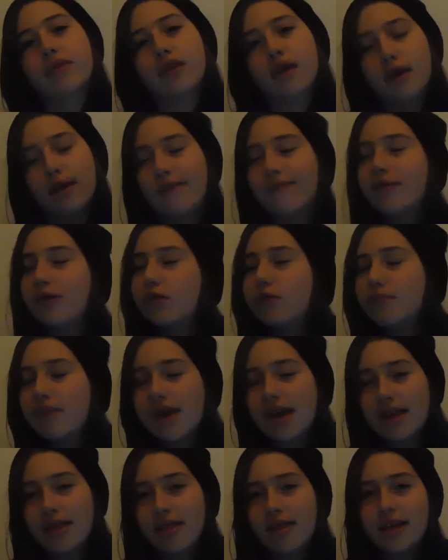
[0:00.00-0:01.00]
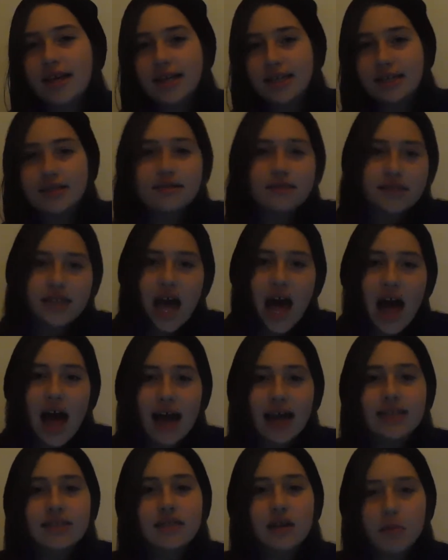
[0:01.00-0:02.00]
if you make these
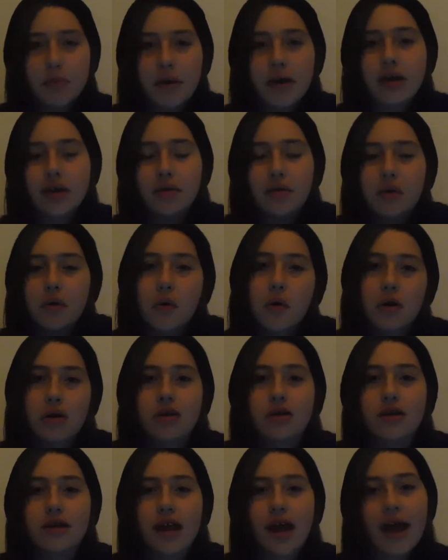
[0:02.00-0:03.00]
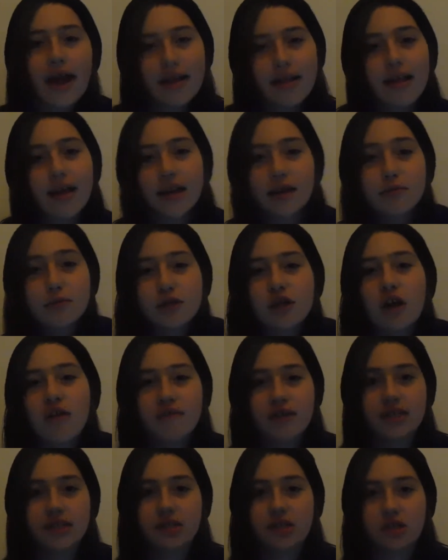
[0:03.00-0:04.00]
signs, I'll pay you $1/4 a day. Like, it was
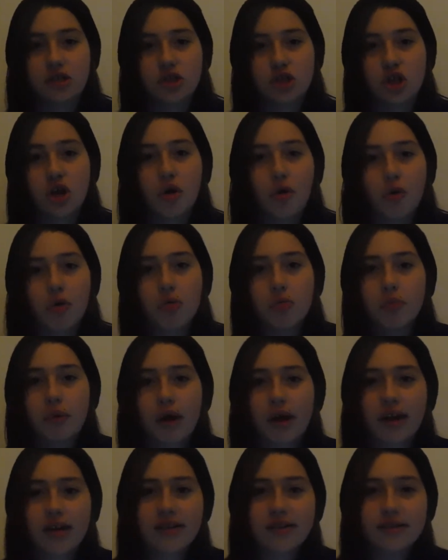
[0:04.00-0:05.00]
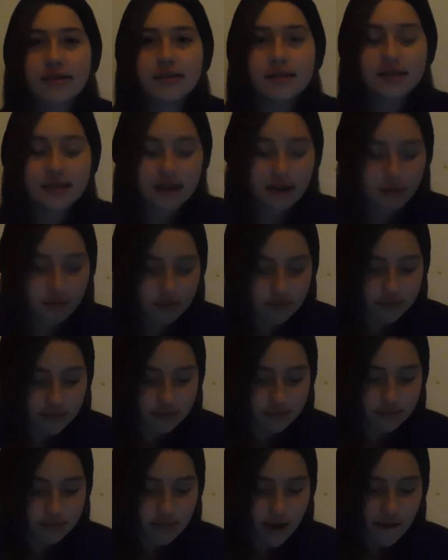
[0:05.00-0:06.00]
obviously a joke, but still,
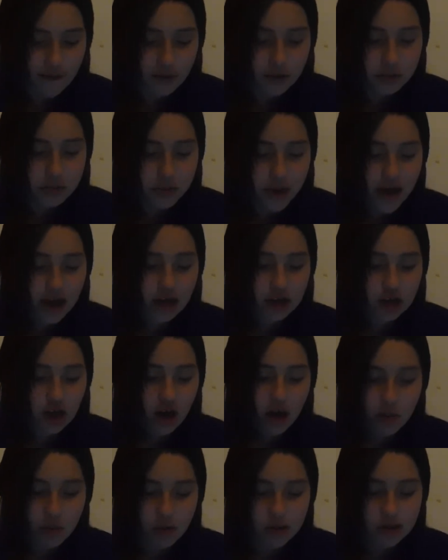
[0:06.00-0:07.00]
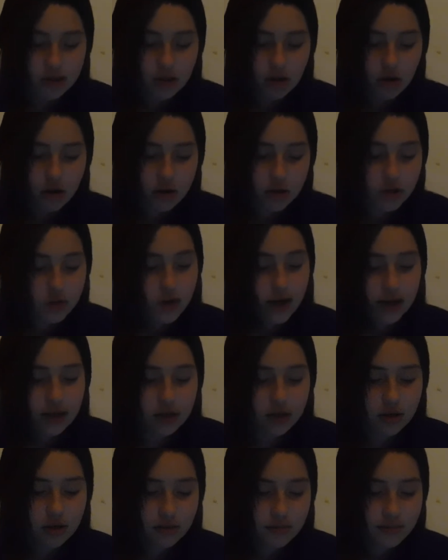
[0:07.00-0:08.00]
my first paying job was an art
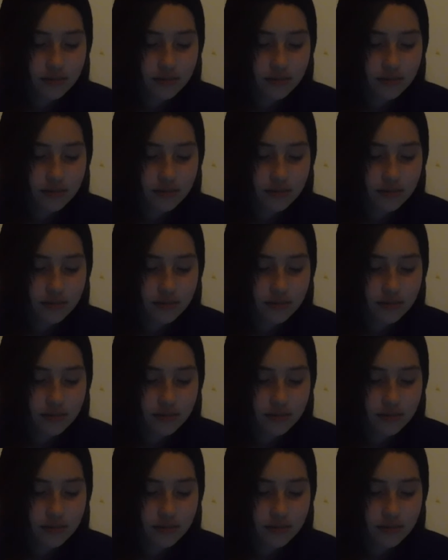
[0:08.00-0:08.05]
director.